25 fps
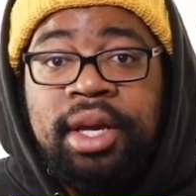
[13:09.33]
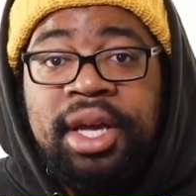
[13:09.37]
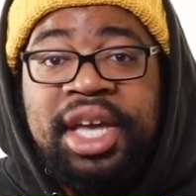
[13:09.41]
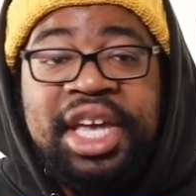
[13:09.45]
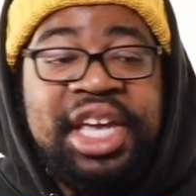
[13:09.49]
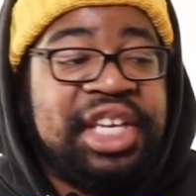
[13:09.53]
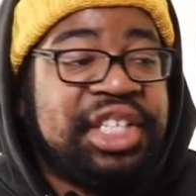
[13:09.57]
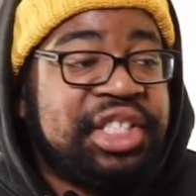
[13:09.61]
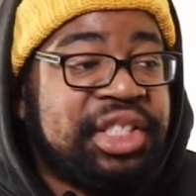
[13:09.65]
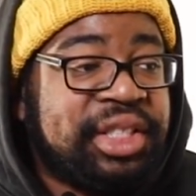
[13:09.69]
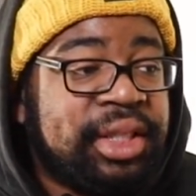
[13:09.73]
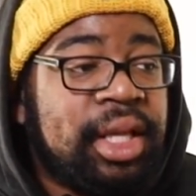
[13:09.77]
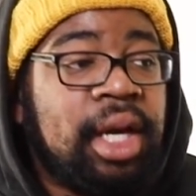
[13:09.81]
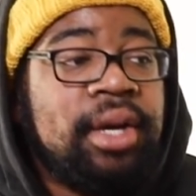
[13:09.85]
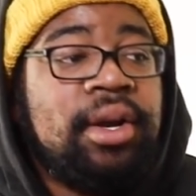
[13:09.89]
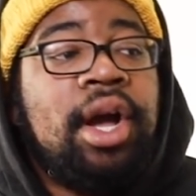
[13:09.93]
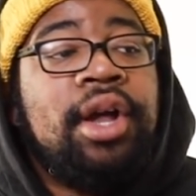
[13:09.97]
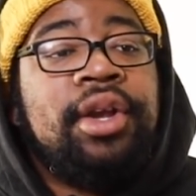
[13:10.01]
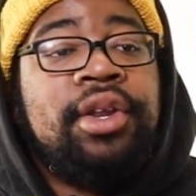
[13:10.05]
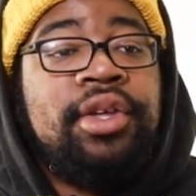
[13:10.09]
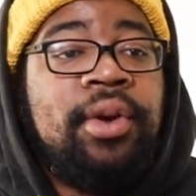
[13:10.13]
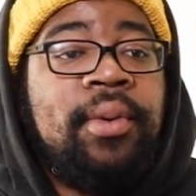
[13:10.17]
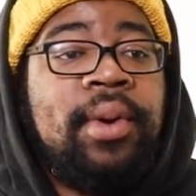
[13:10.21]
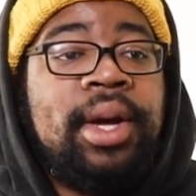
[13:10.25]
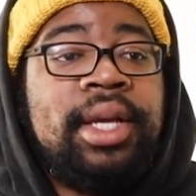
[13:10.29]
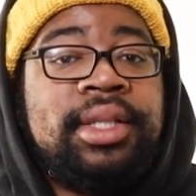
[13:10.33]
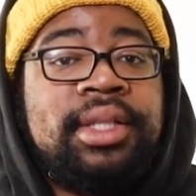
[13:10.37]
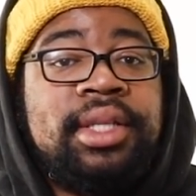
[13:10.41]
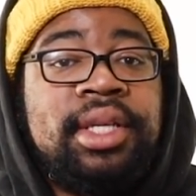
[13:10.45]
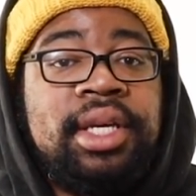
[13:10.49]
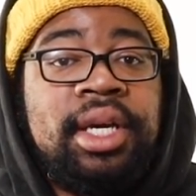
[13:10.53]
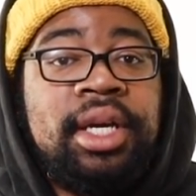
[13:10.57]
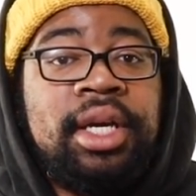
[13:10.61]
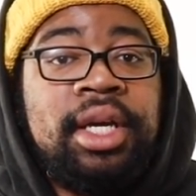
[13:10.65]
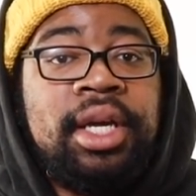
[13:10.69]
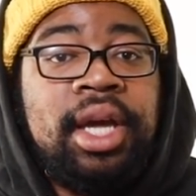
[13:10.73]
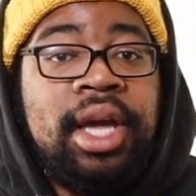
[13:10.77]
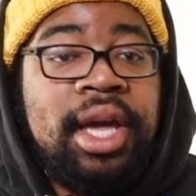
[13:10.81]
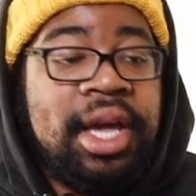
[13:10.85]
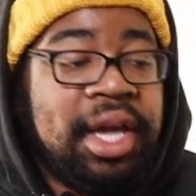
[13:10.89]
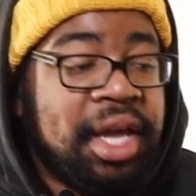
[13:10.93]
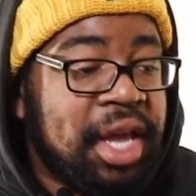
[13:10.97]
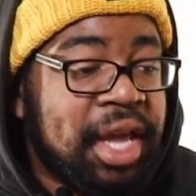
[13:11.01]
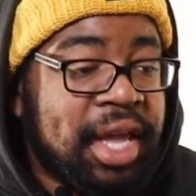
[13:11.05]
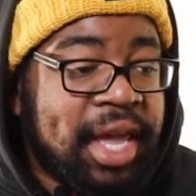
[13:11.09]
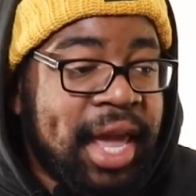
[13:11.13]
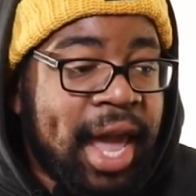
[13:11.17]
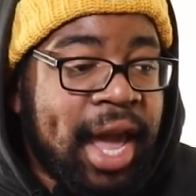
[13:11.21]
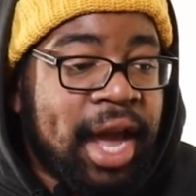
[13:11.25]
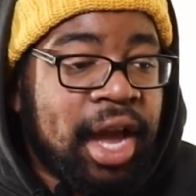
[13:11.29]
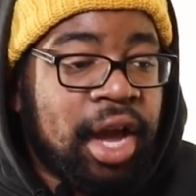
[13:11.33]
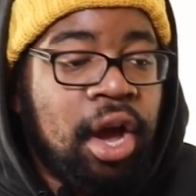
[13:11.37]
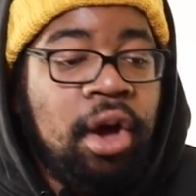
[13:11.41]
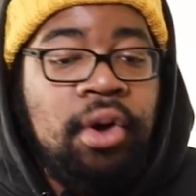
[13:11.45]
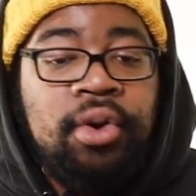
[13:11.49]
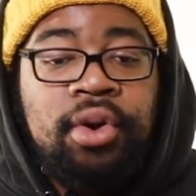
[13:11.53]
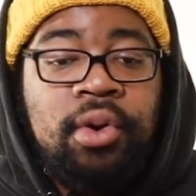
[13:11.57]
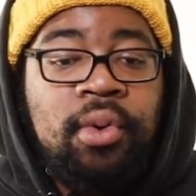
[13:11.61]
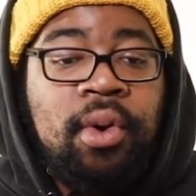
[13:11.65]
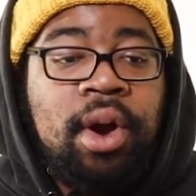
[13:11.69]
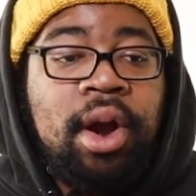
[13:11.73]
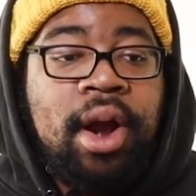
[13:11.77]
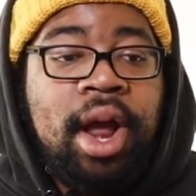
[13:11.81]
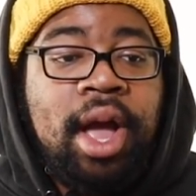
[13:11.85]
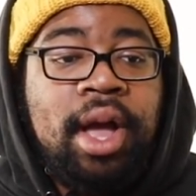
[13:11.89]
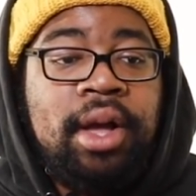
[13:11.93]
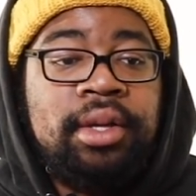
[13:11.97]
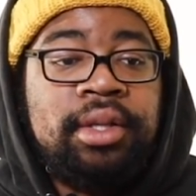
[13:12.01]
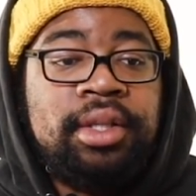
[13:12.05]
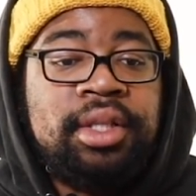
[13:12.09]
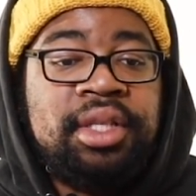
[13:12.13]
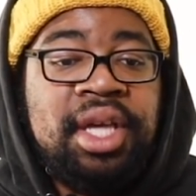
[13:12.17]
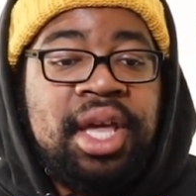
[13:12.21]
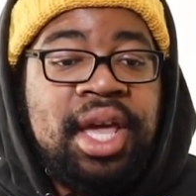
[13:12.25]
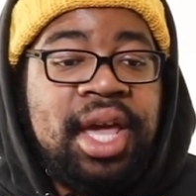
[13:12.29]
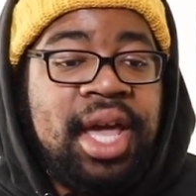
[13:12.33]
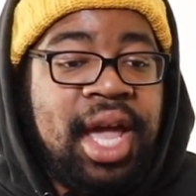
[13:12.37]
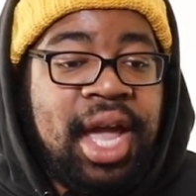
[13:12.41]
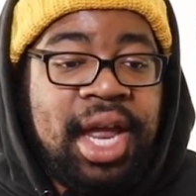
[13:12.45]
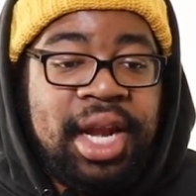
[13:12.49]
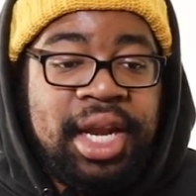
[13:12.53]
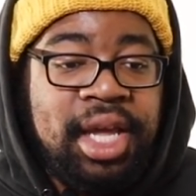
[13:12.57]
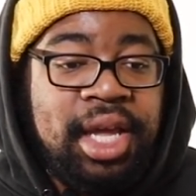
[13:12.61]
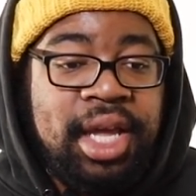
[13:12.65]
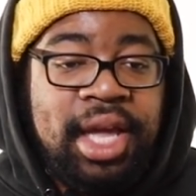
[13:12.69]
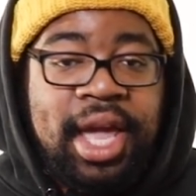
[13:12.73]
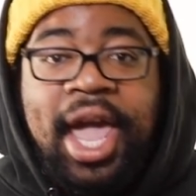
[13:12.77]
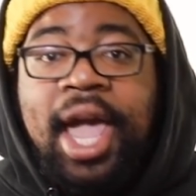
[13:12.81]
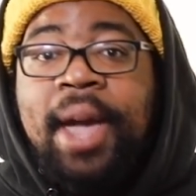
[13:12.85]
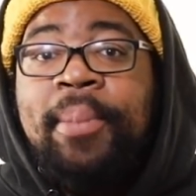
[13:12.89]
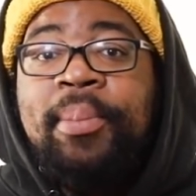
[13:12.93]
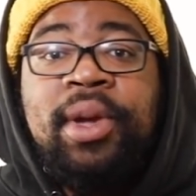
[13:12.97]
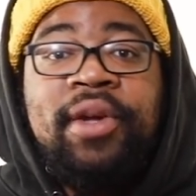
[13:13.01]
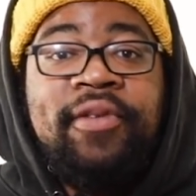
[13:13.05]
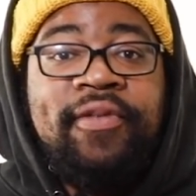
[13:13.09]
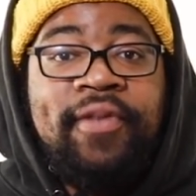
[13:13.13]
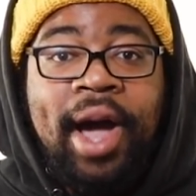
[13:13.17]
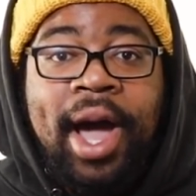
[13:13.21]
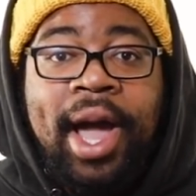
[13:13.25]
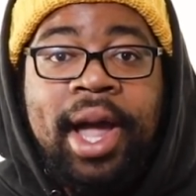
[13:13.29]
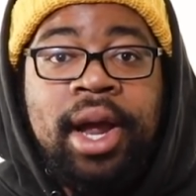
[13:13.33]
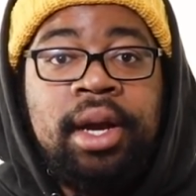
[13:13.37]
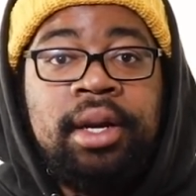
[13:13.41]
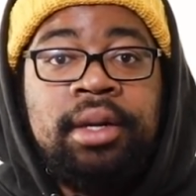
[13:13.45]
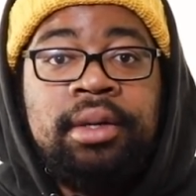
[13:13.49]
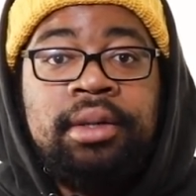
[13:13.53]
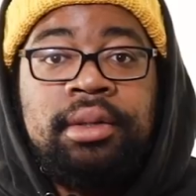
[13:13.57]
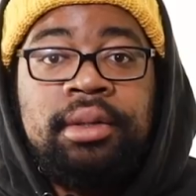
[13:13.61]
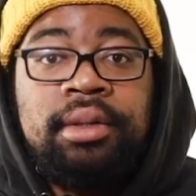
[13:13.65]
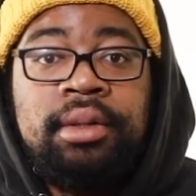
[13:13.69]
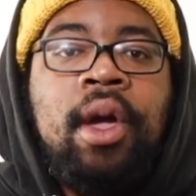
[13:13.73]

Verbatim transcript: He's stuck on USD. He can't go nowhere else and he can't be fired.